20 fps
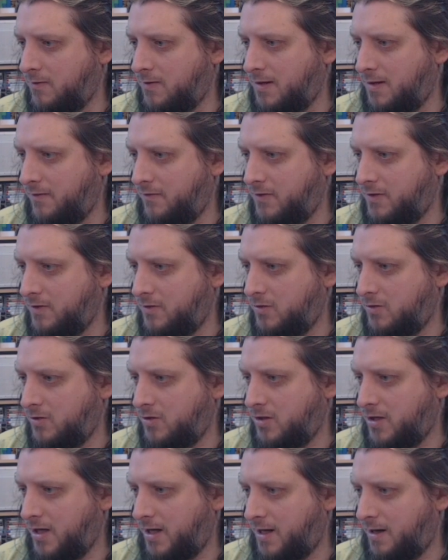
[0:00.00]
I'll have to
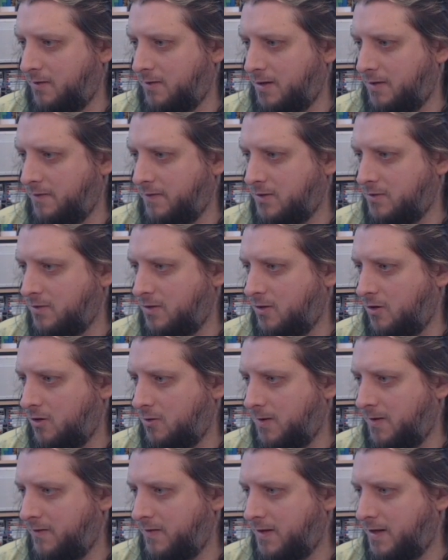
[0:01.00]
check out the original
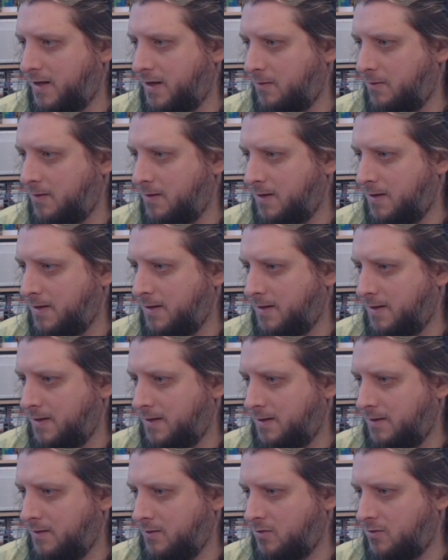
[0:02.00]
hardware video.
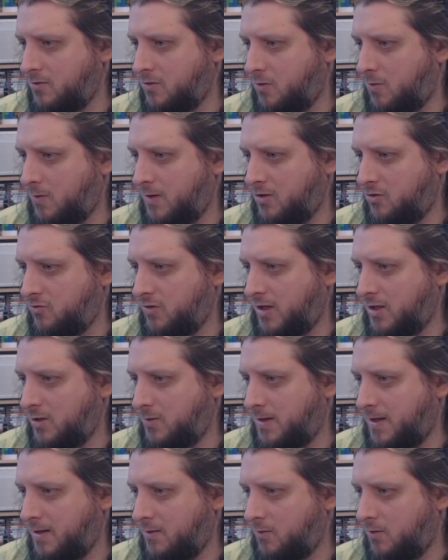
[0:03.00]
It just looked quite strange
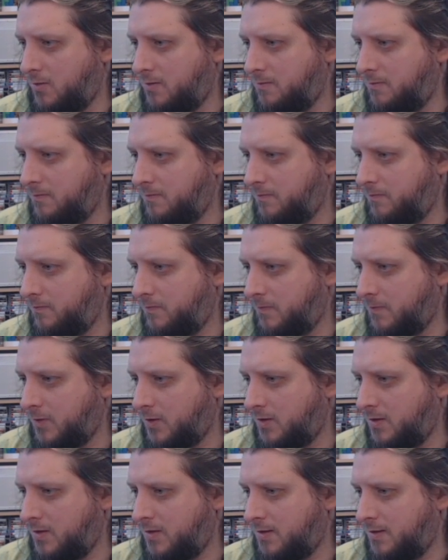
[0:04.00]
with that one.
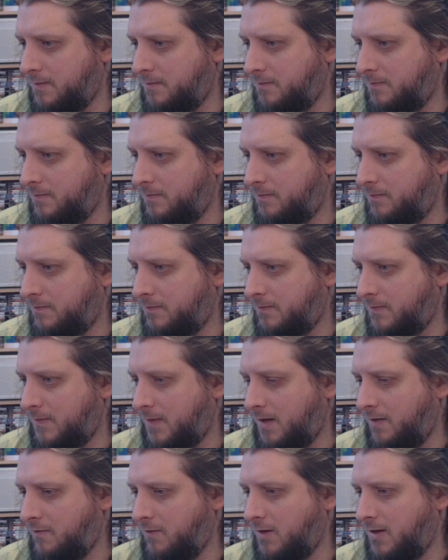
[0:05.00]
But,
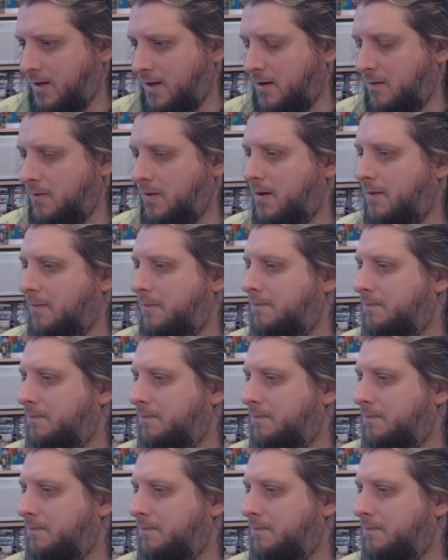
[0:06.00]
I really don't know.